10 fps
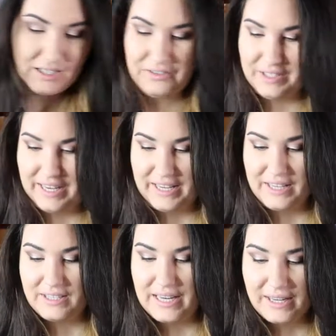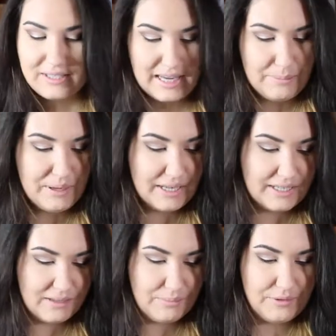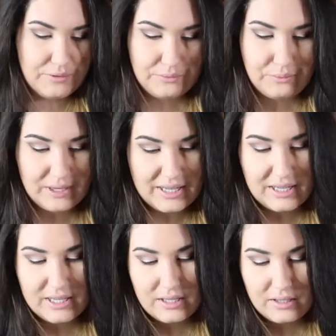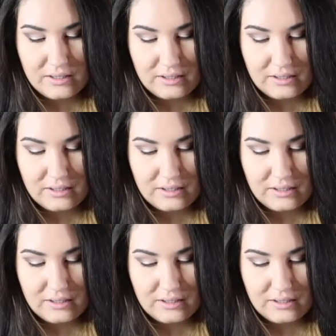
Okay, next I picked up 3